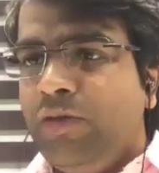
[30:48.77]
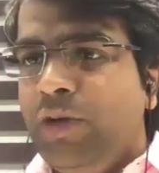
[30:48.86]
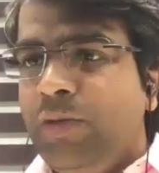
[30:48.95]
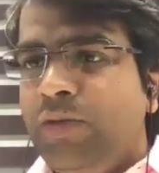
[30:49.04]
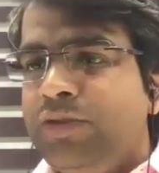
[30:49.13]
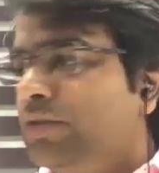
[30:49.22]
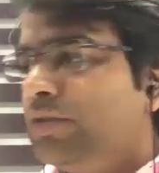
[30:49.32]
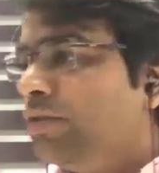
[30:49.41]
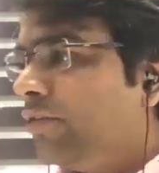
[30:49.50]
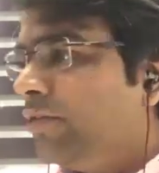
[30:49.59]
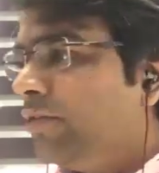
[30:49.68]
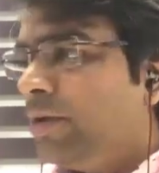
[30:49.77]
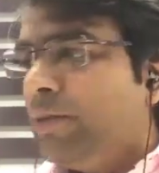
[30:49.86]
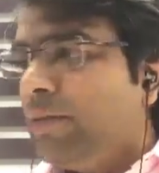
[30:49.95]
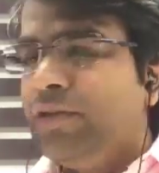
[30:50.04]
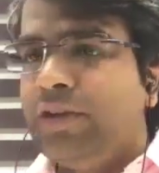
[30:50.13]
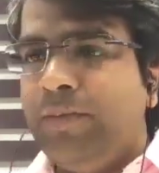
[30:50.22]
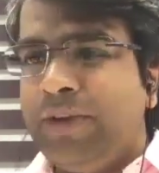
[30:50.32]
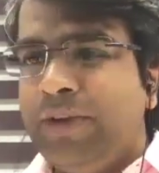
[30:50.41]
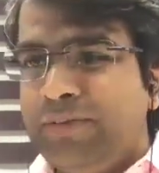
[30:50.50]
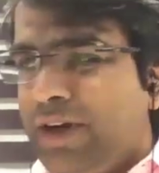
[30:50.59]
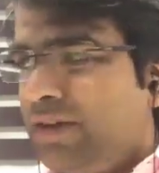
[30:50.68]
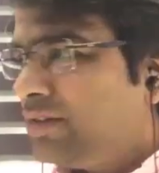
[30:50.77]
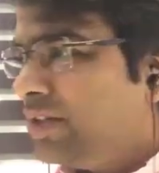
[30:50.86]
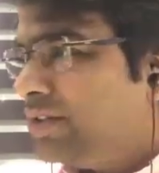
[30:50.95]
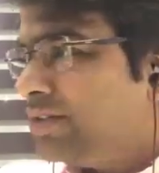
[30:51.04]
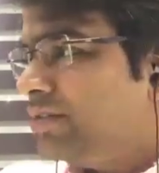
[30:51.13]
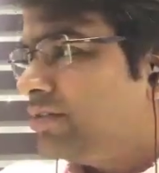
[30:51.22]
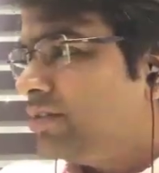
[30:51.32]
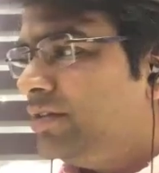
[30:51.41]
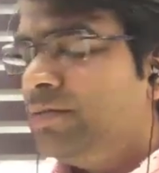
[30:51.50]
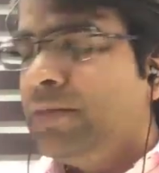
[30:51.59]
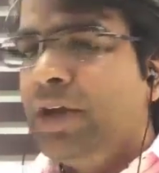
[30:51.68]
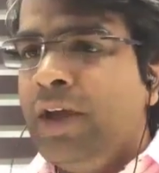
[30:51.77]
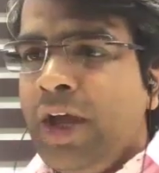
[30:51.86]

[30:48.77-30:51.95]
Almost you were aware about Amrit Bharat station scheme,